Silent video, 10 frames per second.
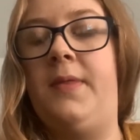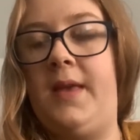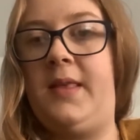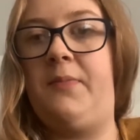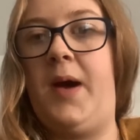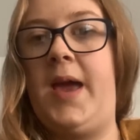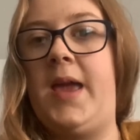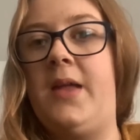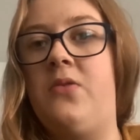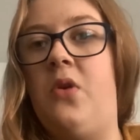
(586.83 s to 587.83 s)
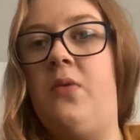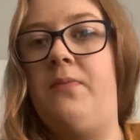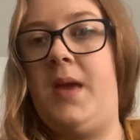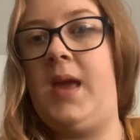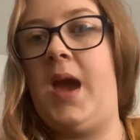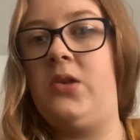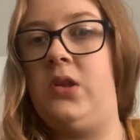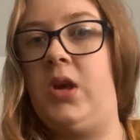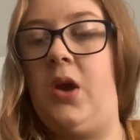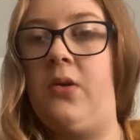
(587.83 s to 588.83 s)
this way and not me
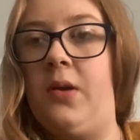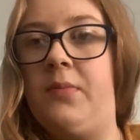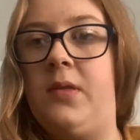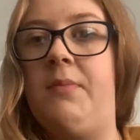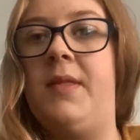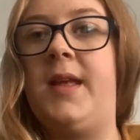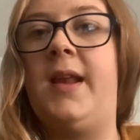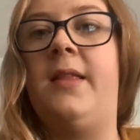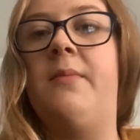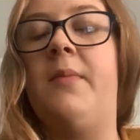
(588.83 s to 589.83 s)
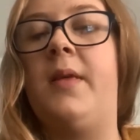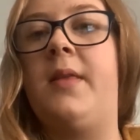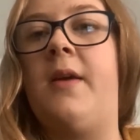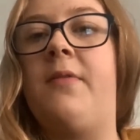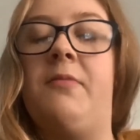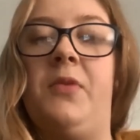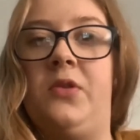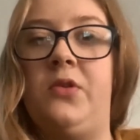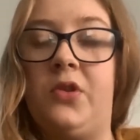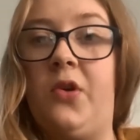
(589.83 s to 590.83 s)
actually going up to them and telling them myself, which
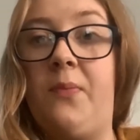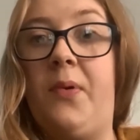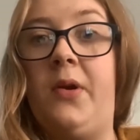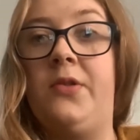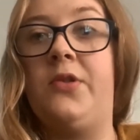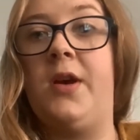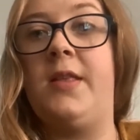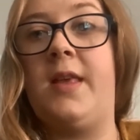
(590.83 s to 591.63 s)
I do apologise.